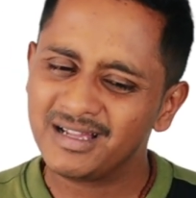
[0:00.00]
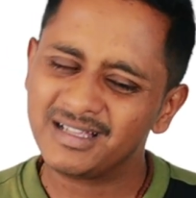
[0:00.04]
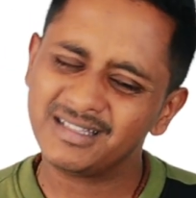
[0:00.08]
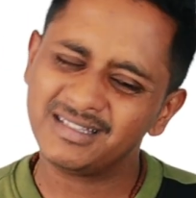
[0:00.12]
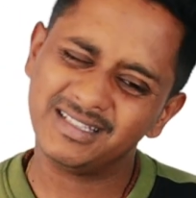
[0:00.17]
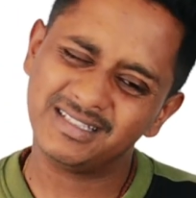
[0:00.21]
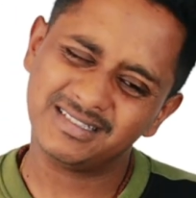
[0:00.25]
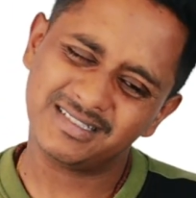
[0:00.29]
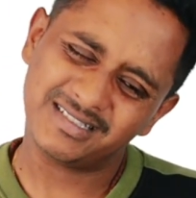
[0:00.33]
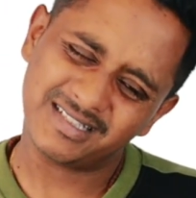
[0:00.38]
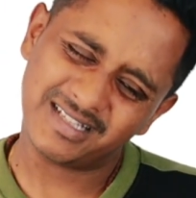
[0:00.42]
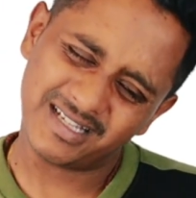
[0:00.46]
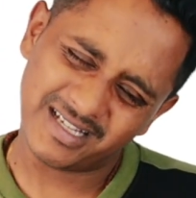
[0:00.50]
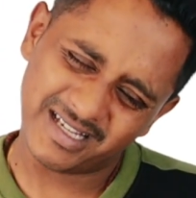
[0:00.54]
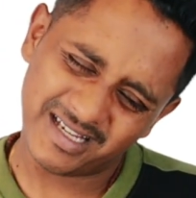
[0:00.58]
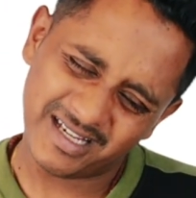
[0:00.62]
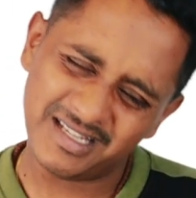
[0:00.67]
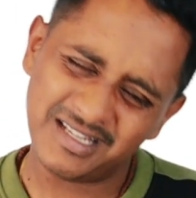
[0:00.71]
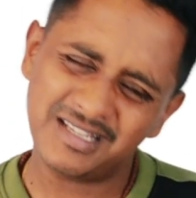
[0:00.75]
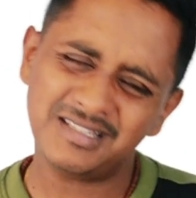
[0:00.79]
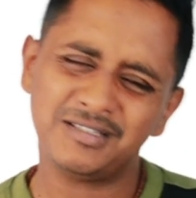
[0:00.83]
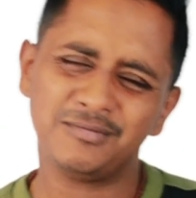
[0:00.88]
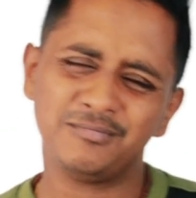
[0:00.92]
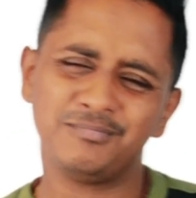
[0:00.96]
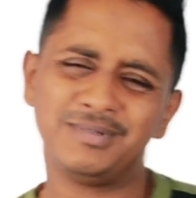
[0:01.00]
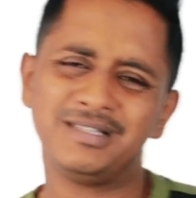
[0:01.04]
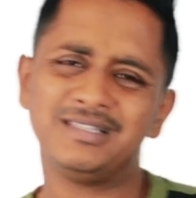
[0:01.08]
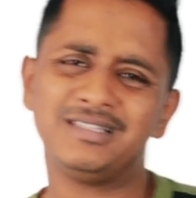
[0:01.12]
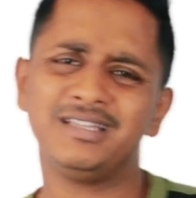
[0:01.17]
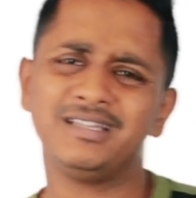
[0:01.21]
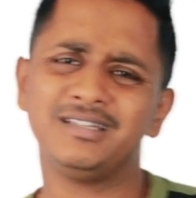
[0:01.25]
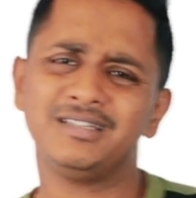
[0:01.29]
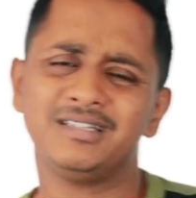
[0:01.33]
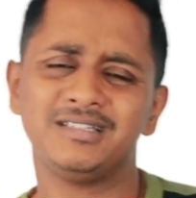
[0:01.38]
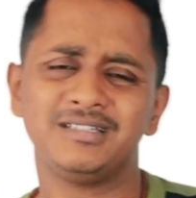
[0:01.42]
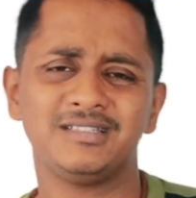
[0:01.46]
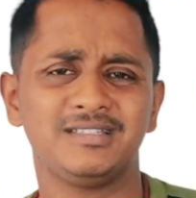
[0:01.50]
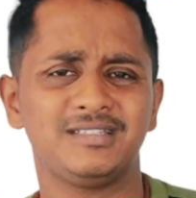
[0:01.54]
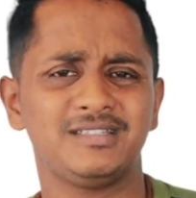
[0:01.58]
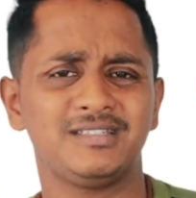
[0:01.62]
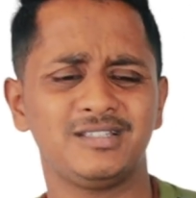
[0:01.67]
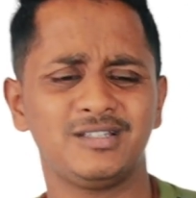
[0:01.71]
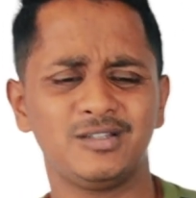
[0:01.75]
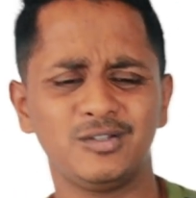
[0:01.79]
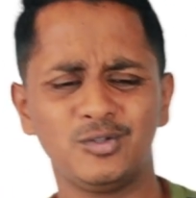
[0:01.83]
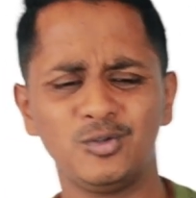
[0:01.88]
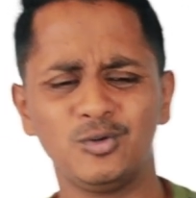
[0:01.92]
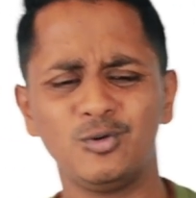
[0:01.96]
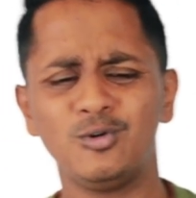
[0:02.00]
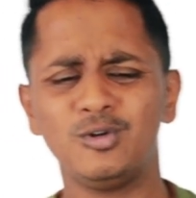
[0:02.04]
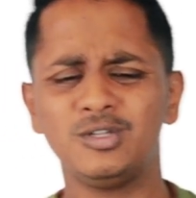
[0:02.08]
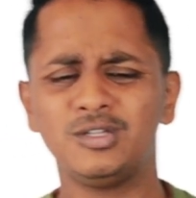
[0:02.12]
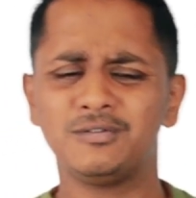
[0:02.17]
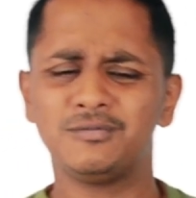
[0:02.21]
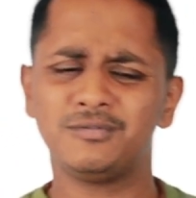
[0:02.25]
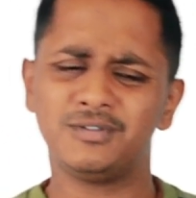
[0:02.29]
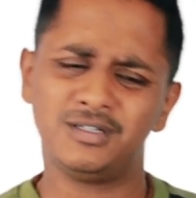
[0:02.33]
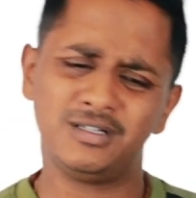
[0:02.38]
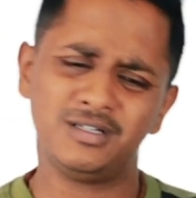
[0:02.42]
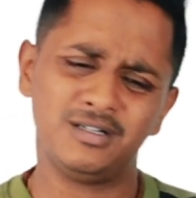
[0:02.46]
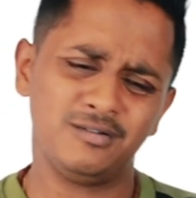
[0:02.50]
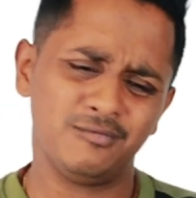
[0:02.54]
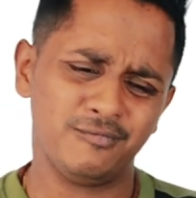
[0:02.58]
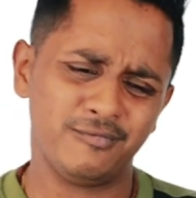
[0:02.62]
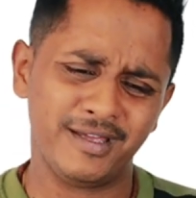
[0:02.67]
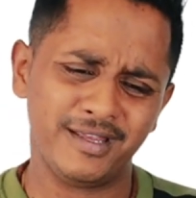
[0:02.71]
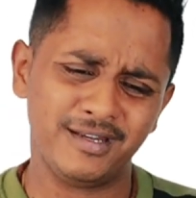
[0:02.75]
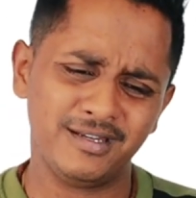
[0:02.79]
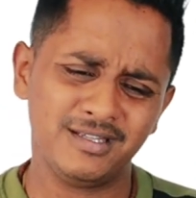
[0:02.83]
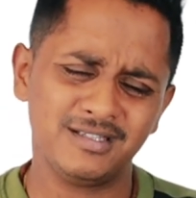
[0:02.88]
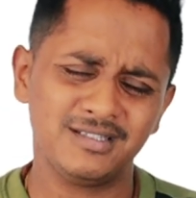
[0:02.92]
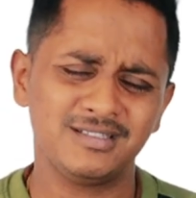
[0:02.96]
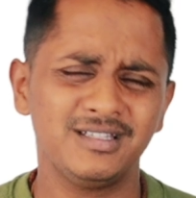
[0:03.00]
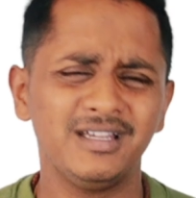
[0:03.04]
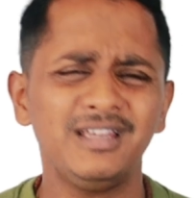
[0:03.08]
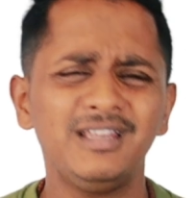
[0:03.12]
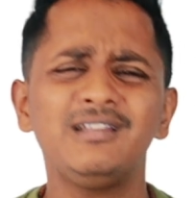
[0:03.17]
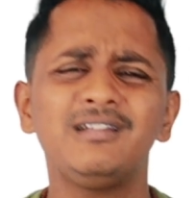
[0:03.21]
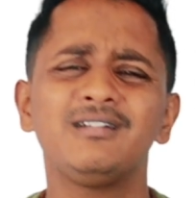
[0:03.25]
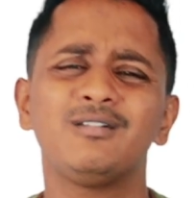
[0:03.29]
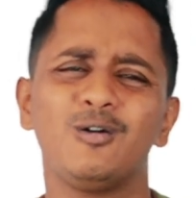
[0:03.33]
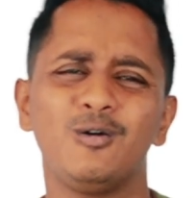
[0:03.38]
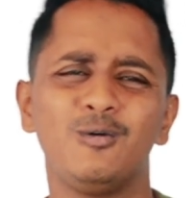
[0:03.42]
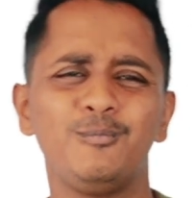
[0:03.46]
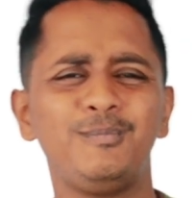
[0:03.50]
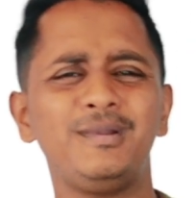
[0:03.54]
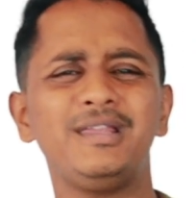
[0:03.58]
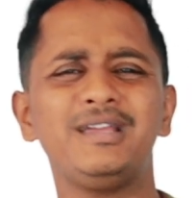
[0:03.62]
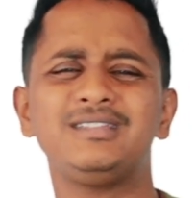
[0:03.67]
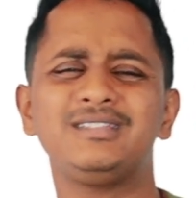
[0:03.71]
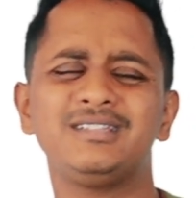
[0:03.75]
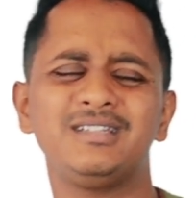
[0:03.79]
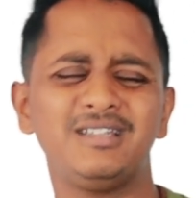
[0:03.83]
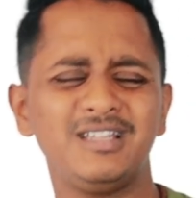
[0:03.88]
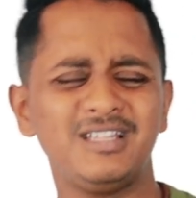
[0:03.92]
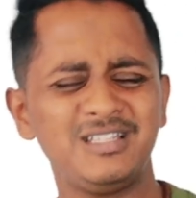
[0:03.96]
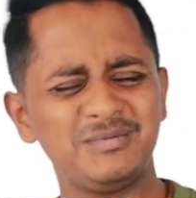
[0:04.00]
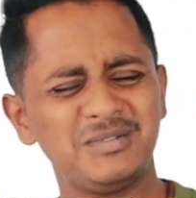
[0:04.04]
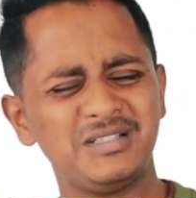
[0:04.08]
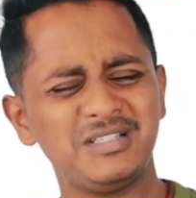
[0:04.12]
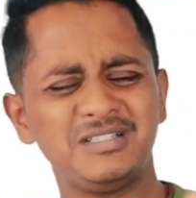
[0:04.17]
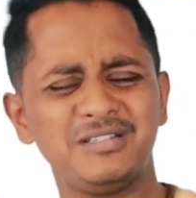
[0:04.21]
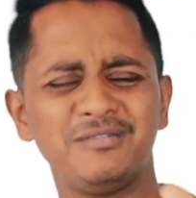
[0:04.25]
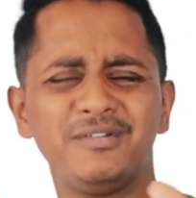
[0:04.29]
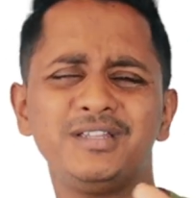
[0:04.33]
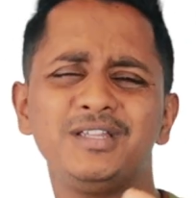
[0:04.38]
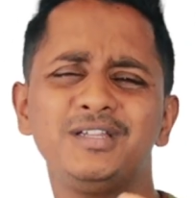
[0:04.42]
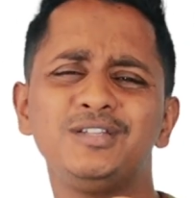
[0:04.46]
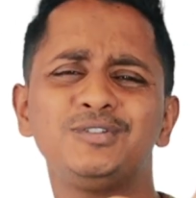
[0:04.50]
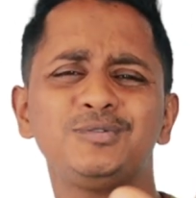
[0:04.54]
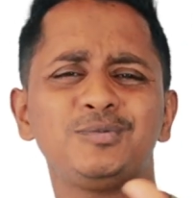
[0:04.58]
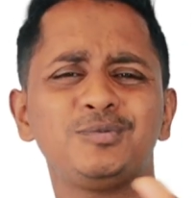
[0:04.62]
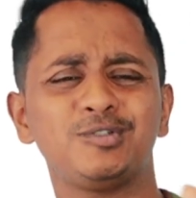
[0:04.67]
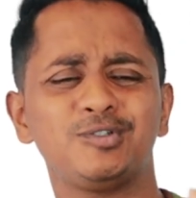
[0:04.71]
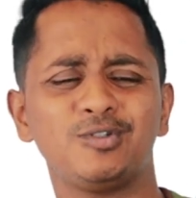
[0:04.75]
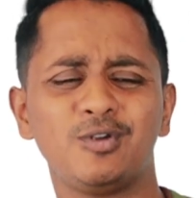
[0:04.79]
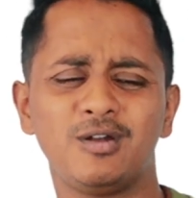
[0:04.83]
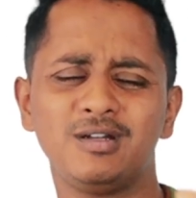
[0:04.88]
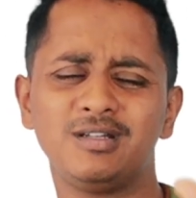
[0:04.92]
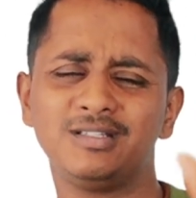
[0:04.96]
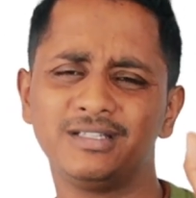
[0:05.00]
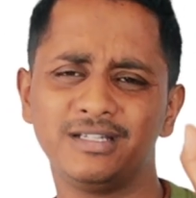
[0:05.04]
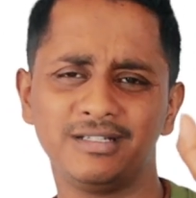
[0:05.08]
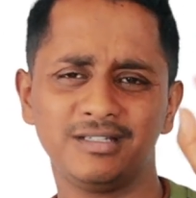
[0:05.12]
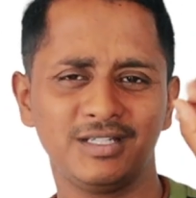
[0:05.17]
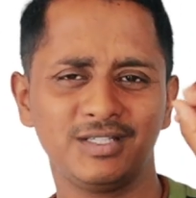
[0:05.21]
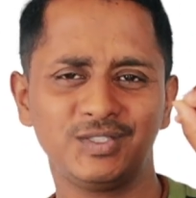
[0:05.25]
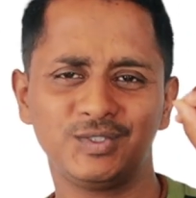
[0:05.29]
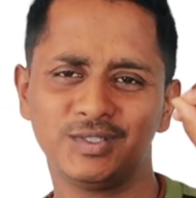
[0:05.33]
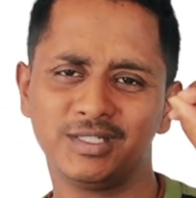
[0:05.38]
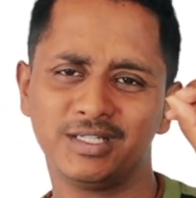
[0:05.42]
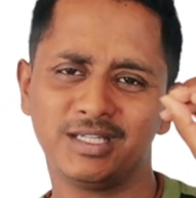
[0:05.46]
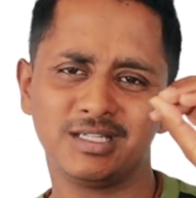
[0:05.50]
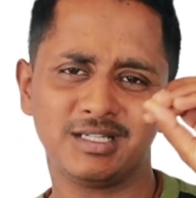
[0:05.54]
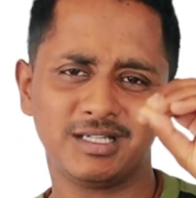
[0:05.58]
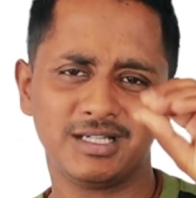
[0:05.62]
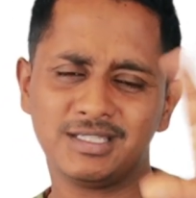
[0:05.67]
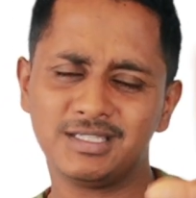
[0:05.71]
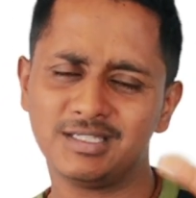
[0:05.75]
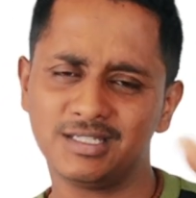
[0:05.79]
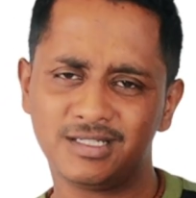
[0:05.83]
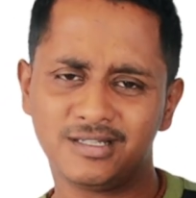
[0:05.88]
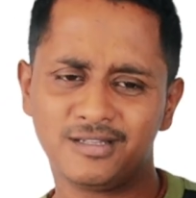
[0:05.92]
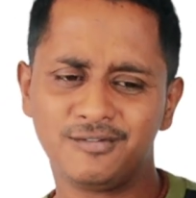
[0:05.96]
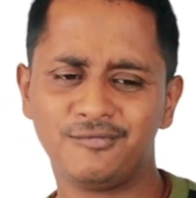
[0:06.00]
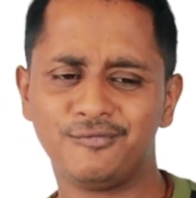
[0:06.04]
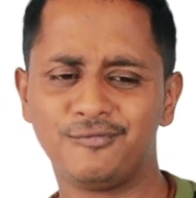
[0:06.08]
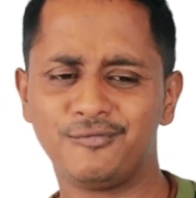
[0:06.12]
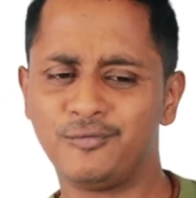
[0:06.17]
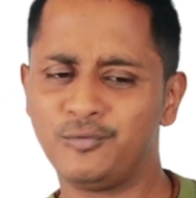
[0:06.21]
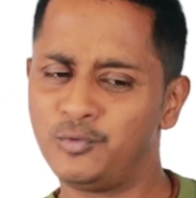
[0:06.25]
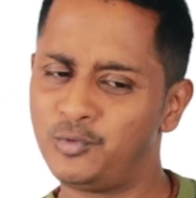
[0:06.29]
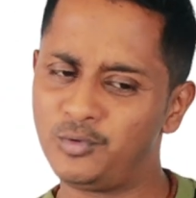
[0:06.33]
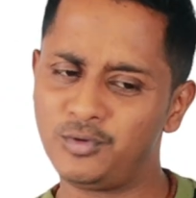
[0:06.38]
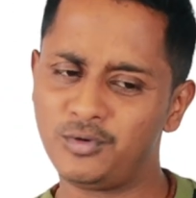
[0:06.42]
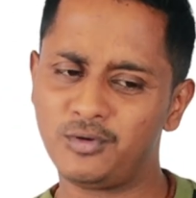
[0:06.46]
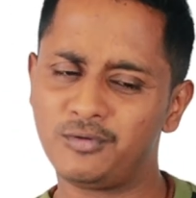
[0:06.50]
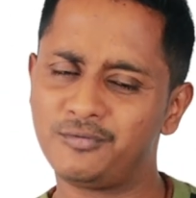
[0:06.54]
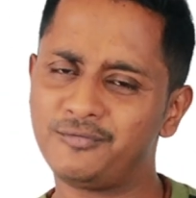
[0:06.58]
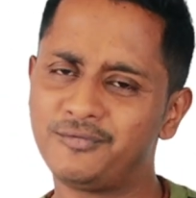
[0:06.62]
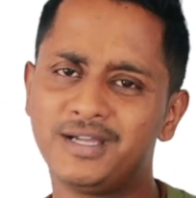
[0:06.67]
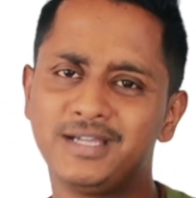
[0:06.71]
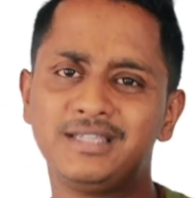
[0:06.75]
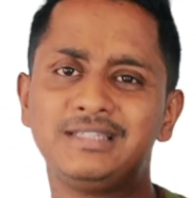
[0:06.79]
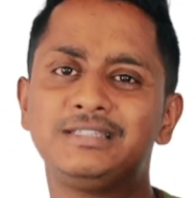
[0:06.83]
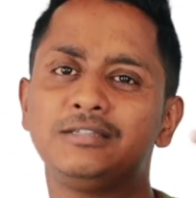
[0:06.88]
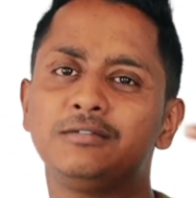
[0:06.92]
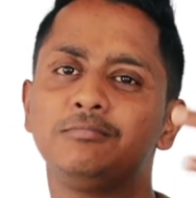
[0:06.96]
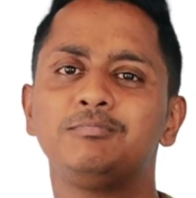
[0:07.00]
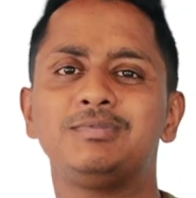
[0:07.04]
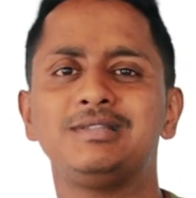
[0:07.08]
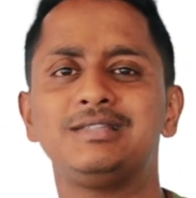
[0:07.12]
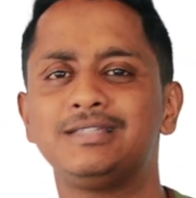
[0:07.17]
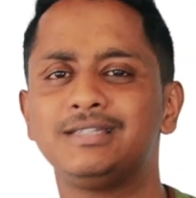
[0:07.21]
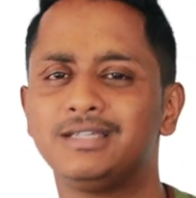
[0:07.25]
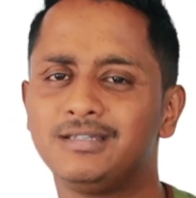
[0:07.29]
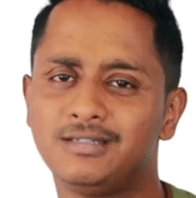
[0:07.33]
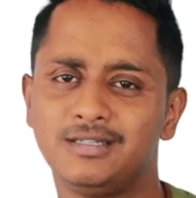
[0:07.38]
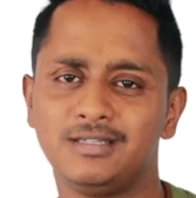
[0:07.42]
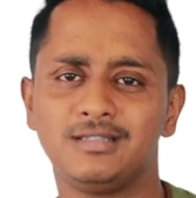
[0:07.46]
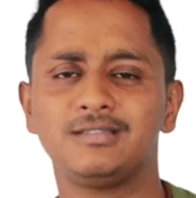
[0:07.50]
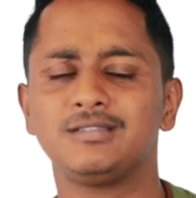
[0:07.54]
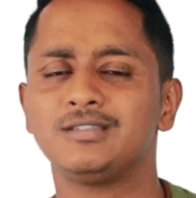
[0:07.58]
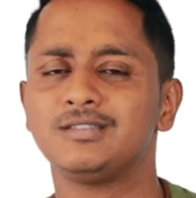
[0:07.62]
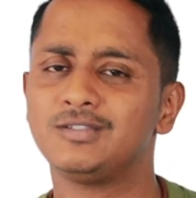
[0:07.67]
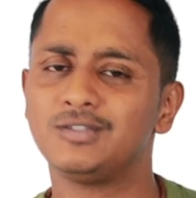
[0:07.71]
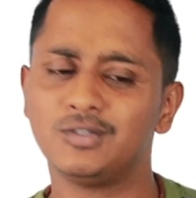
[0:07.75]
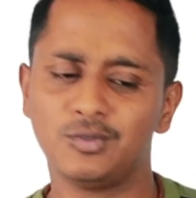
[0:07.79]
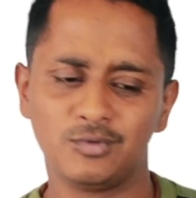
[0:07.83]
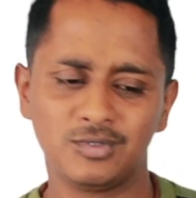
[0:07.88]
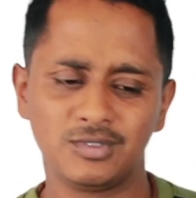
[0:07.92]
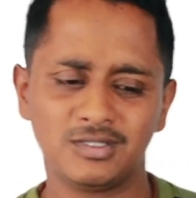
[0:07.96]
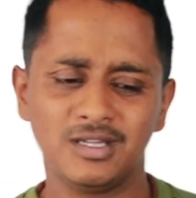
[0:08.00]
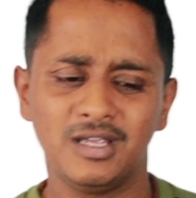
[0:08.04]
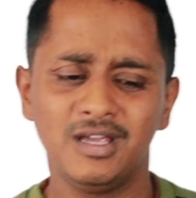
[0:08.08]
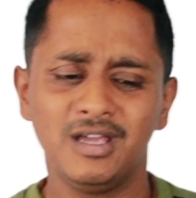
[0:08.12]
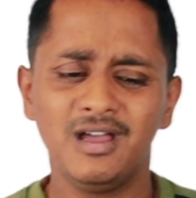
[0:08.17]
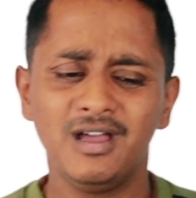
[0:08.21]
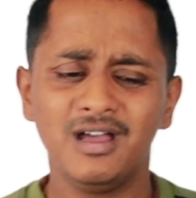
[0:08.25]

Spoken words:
This is again a simple sentence. Though the word when is there, complex sentence, but it's a very short sentence. You can consider 4 or 5 simple sentences used.